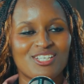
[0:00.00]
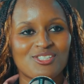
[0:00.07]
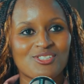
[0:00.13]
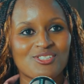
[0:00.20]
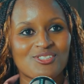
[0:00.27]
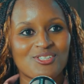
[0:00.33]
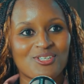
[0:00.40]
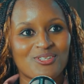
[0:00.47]

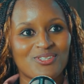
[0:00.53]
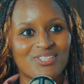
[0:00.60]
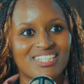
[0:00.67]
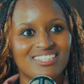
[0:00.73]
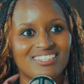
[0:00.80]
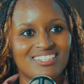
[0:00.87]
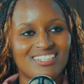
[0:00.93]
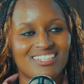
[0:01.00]
So
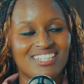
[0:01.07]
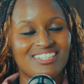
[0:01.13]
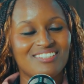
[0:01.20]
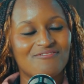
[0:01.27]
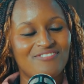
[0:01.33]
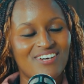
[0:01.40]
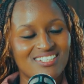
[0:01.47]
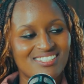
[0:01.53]
it
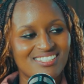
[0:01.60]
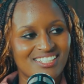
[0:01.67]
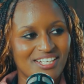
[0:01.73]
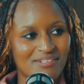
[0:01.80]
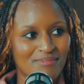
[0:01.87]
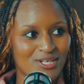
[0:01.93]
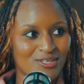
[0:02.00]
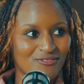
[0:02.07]
first
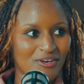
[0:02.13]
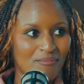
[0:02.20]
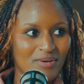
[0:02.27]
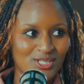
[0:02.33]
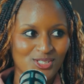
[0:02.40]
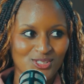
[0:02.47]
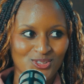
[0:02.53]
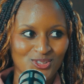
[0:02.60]
came out of a
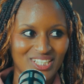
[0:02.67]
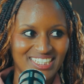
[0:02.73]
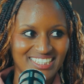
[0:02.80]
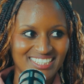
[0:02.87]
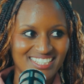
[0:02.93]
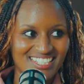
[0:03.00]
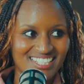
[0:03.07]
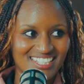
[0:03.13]
personal
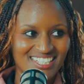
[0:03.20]
need.